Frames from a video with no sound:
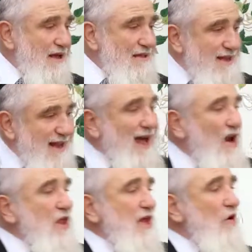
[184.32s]
then not
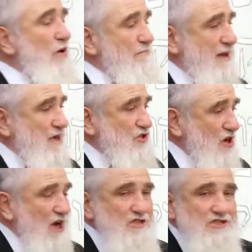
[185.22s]
only are we being
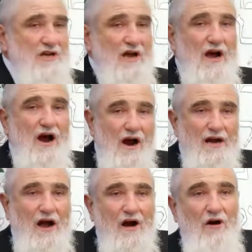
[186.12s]
judged on
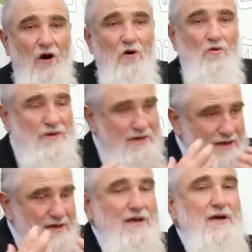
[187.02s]
our
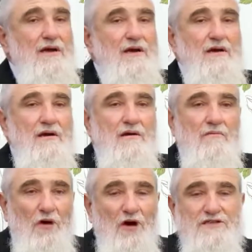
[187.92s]
own
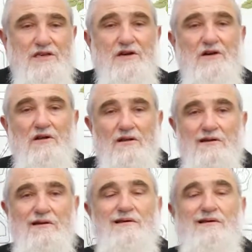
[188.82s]

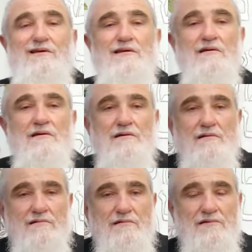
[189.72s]
personal
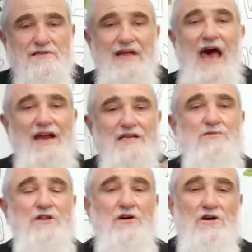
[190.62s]
status
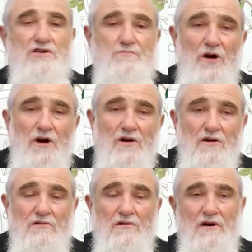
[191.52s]
with the Kodesh Baruch
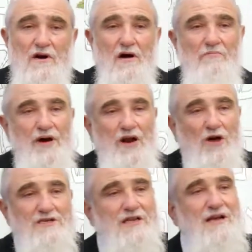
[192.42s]
Hu, but
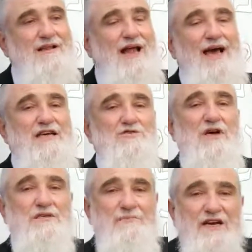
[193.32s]
also the Klai
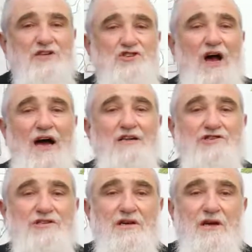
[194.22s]
Israel is being judged